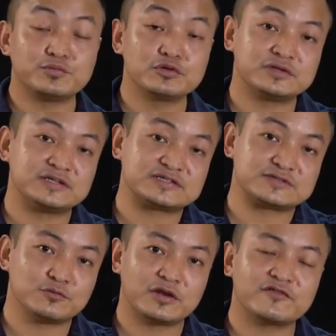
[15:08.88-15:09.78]
put
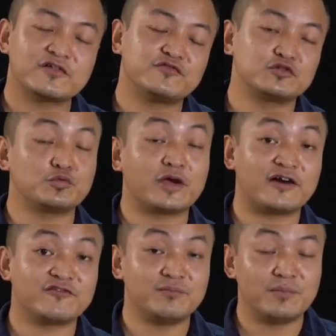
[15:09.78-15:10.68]
this whatever food we
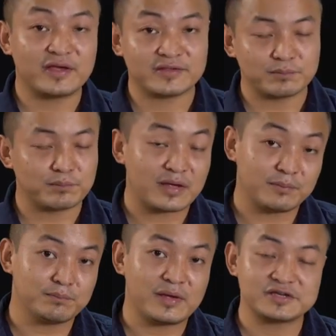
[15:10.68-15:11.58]
have
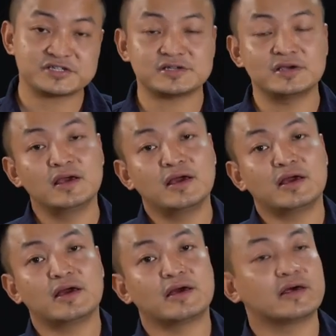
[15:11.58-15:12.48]
mashed
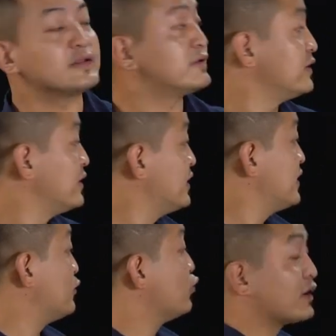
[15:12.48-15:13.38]
and
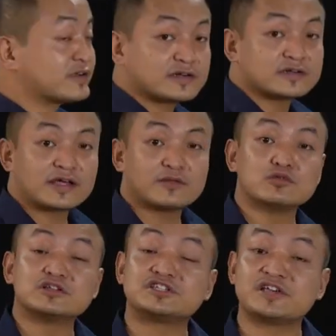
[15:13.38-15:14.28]
water, and
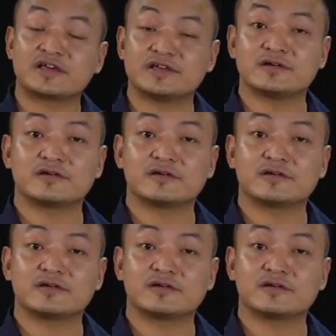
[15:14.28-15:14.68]
we'll shake it.